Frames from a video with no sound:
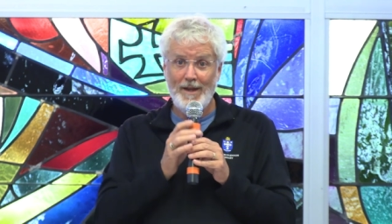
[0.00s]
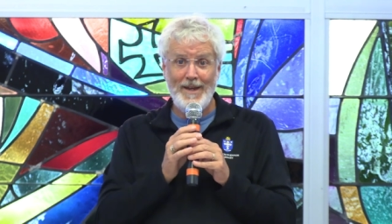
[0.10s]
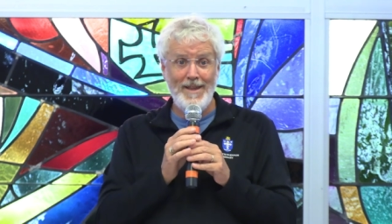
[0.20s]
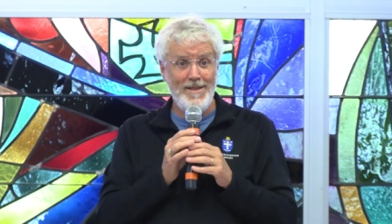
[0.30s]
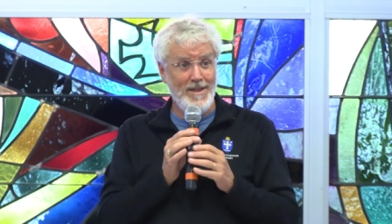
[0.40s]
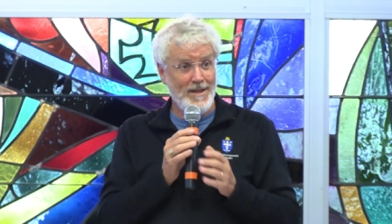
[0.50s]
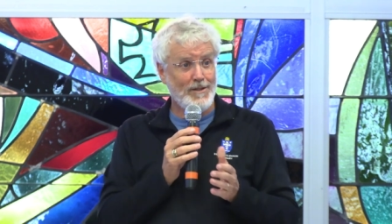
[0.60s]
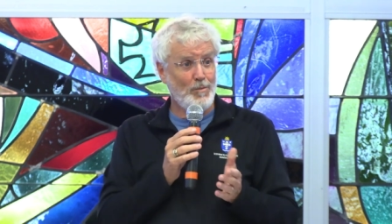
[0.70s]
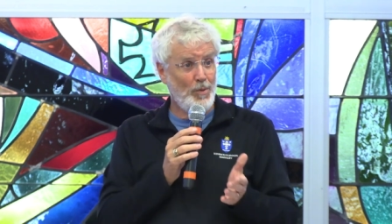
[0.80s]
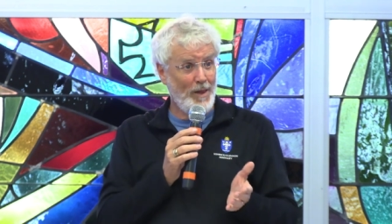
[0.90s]
In
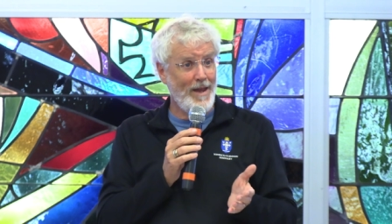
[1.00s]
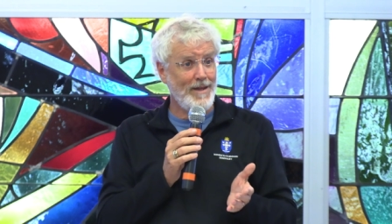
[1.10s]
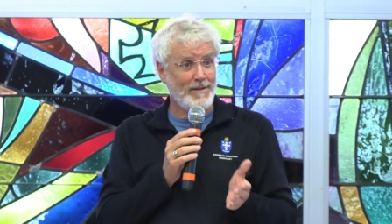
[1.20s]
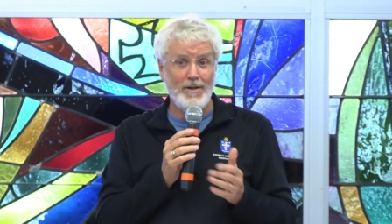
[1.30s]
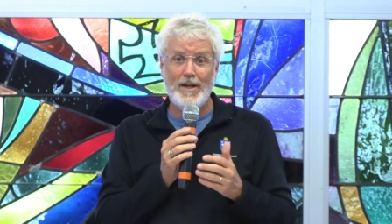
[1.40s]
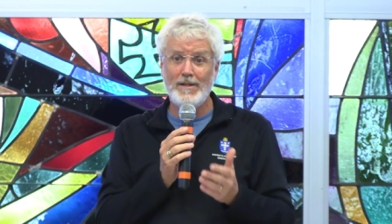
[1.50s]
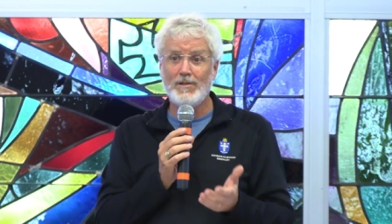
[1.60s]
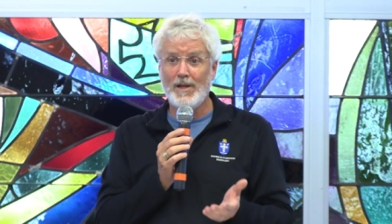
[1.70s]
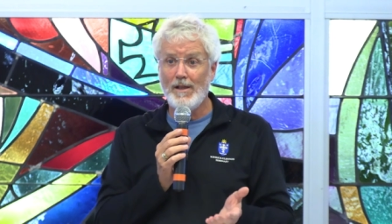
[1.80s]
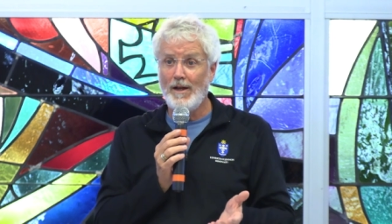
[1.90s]
this place? No, I
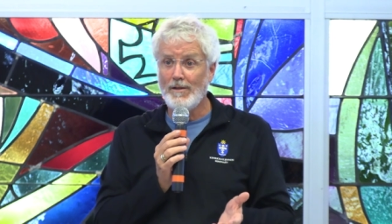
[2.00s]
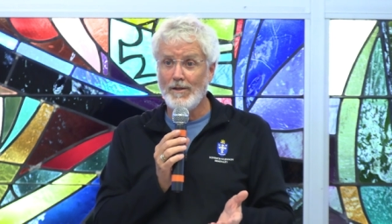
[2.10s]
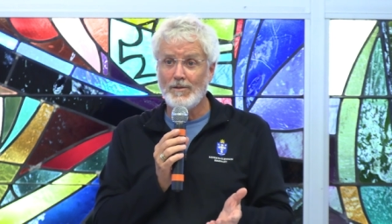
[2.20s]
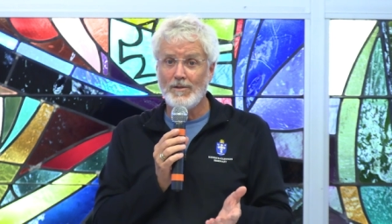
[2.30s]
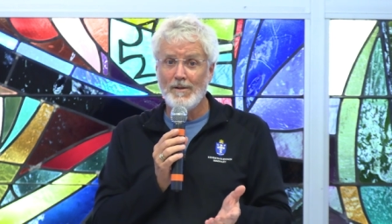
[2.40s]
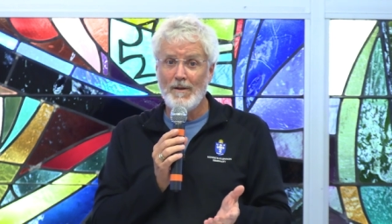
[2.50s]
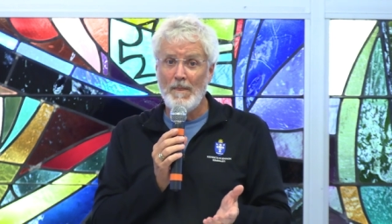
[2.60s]
didn't say it like this.